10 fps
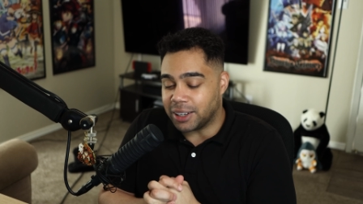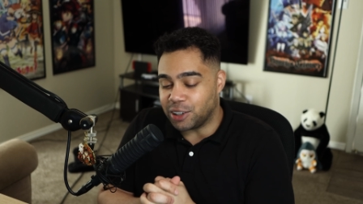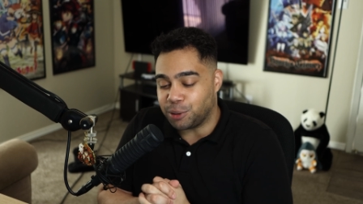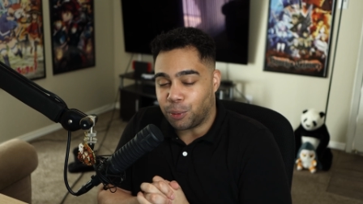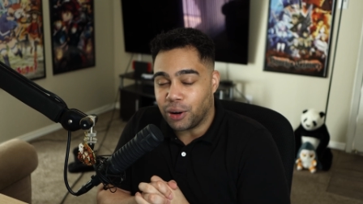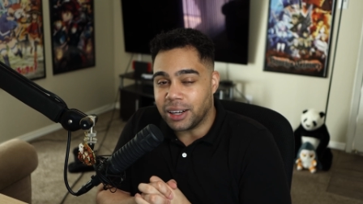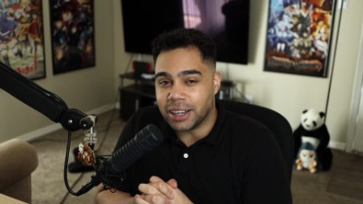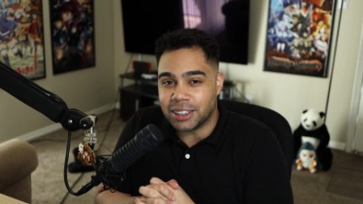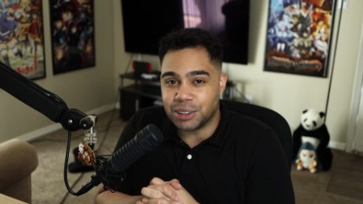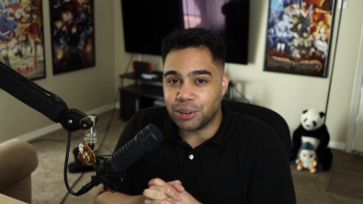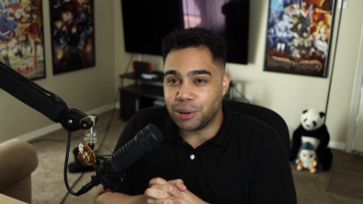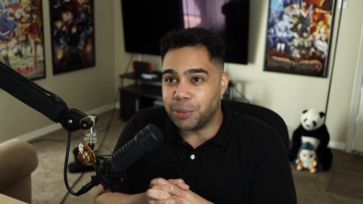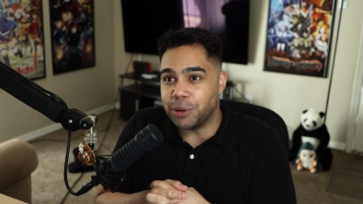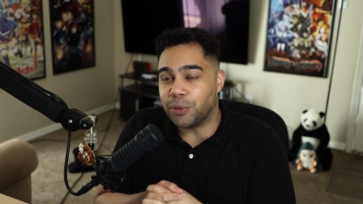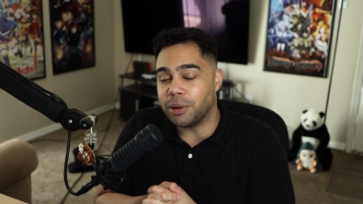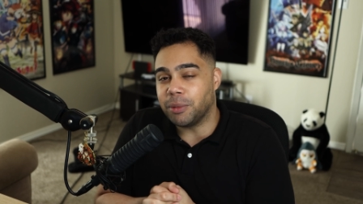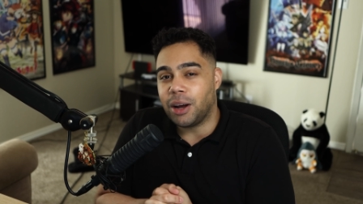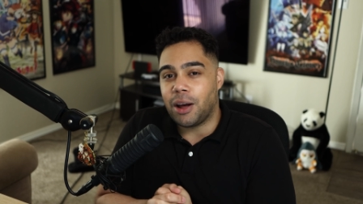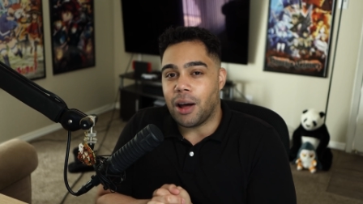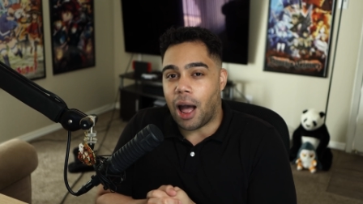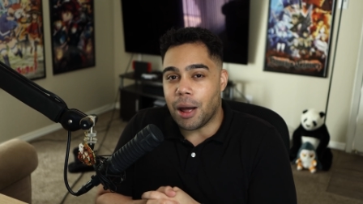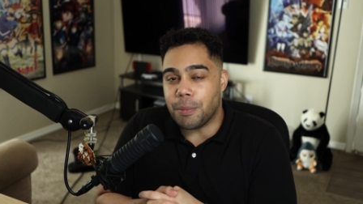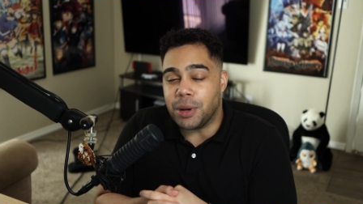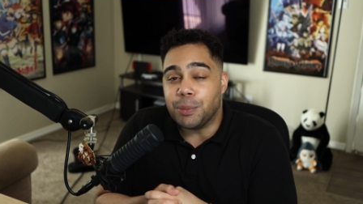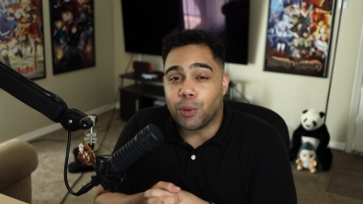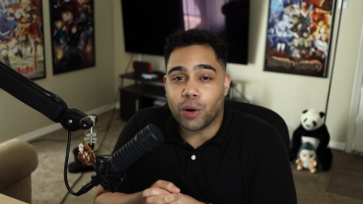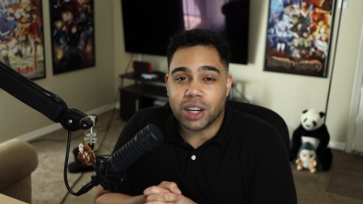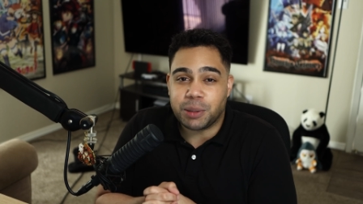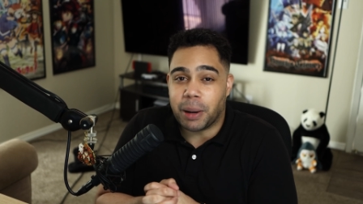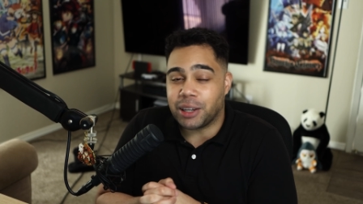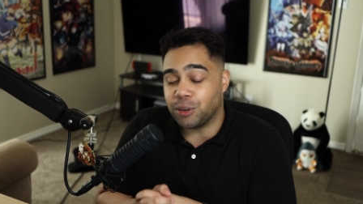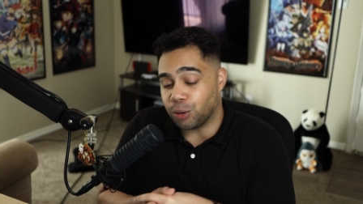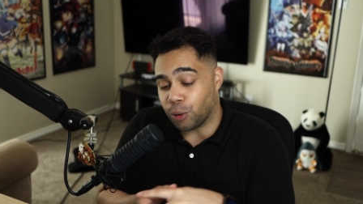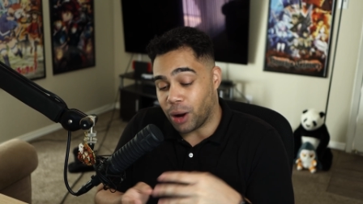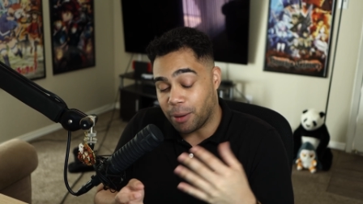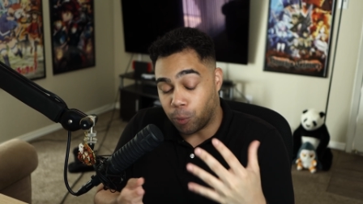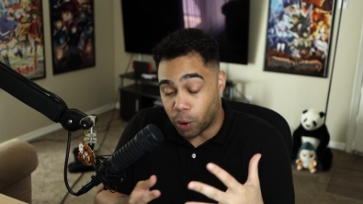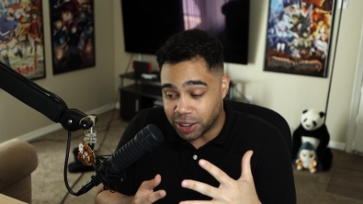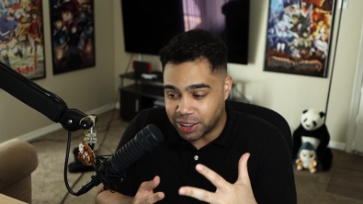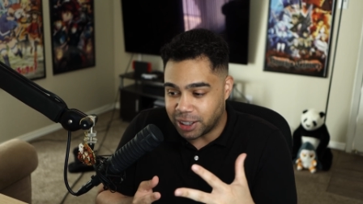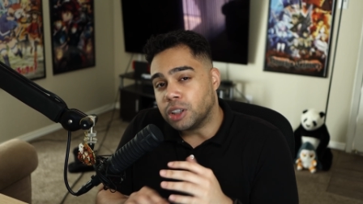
at this point isn't gonna be what uh, people are expecting or have wanted.